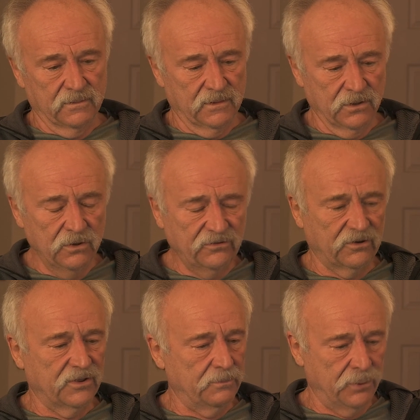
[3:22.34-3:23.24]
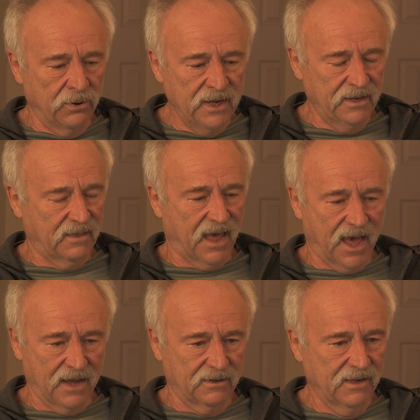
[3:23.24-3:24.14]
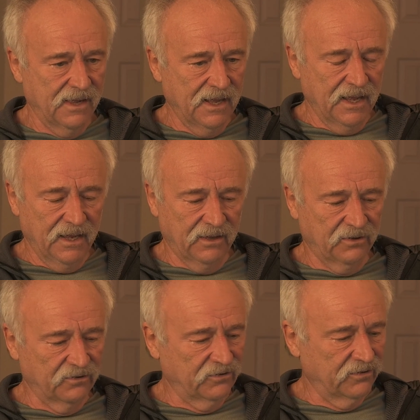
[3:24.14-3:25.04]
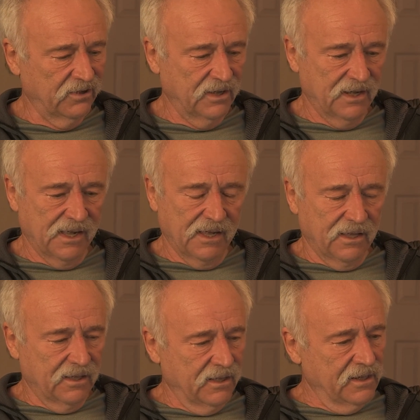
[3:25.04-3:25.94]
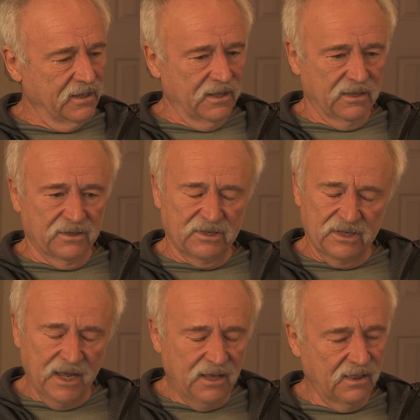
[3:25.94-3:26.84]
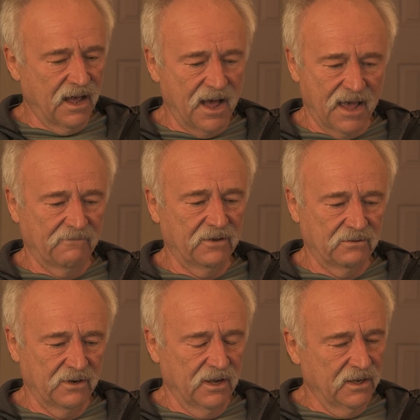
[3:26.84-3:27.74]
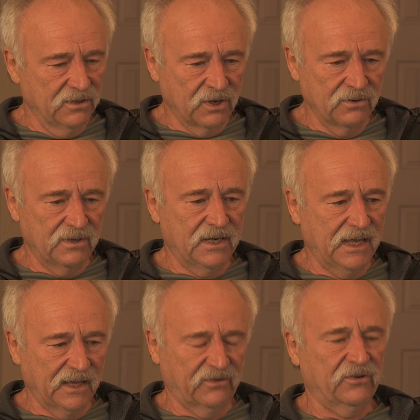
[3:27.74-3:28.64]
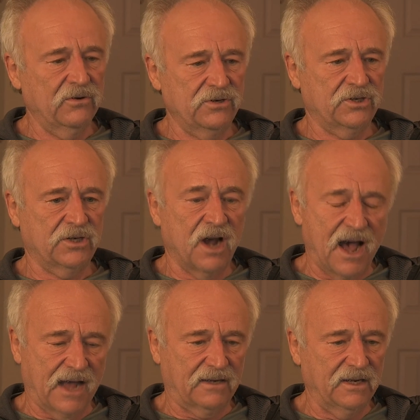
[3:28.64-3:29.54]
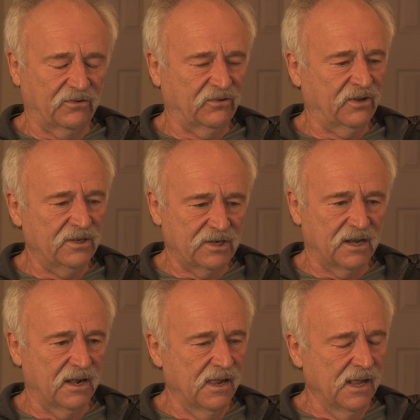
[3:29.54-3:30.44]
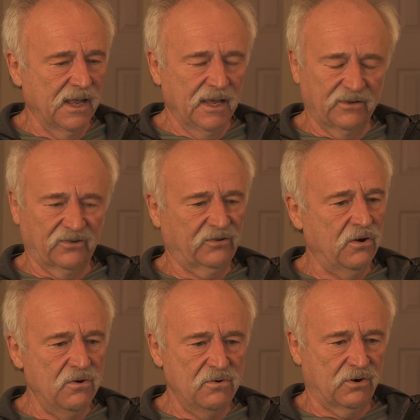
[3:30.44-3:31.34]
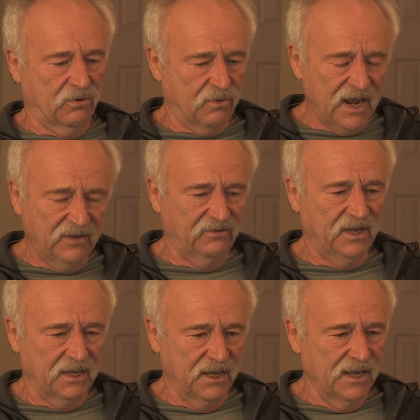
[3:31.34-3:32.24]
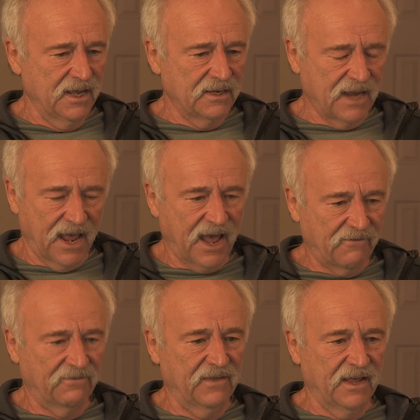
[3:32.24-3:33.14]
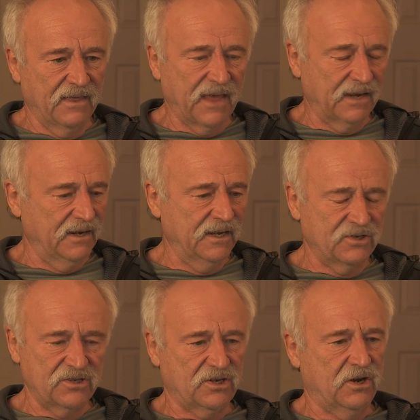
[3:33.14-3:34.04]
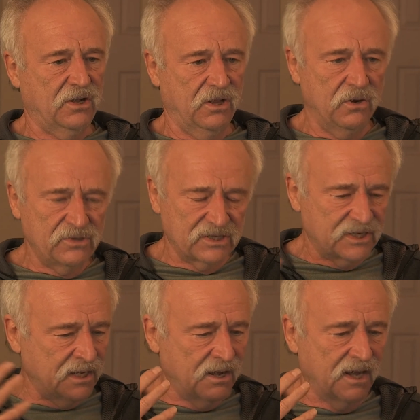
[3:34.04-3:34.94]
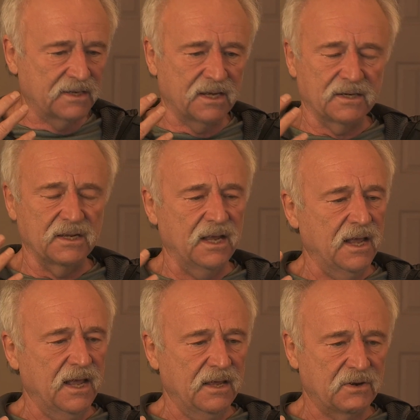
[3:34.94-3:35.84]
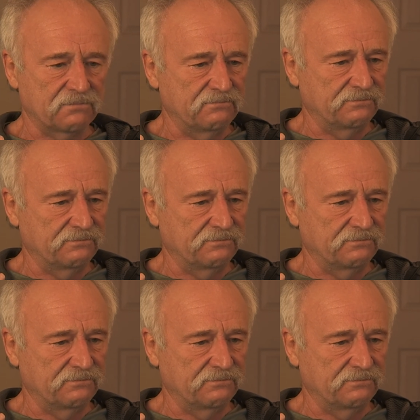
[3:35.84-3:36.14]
Newsel, the point of that is stay alive. You don't get so shocked. It's so crazy to have that. It just closes in on you and your